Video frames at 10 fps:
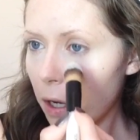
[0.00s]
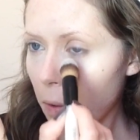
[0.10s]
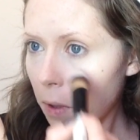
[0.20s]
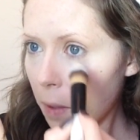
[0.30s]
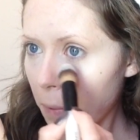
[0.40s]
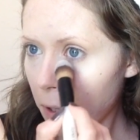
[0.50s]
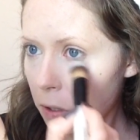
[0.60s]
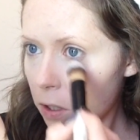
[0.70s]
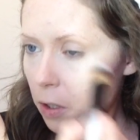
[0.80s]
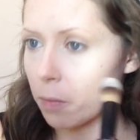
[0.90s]
I don't want to
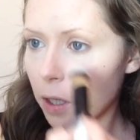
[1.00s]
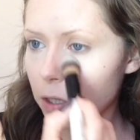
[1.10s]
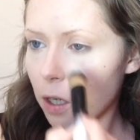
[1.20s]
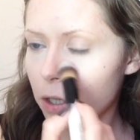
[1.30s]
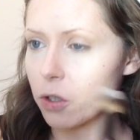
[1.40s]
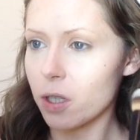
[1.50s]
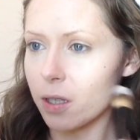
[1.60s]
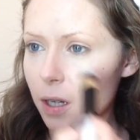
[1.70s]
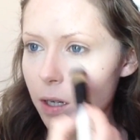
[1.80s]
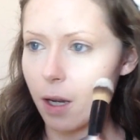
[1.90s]
put too much on,
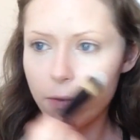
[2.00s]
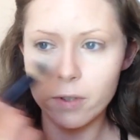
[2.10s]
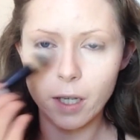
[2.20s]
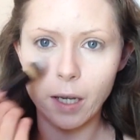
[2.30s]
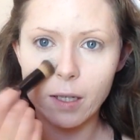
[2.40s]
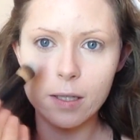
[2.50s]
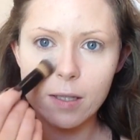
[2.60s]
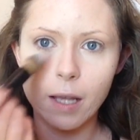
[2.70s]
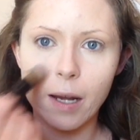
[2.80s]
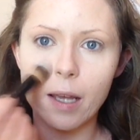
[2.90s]
just enough to kind of
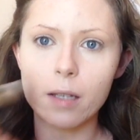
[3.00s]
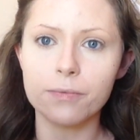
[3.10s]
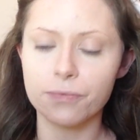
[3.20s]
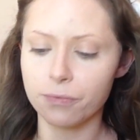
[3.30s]
set it.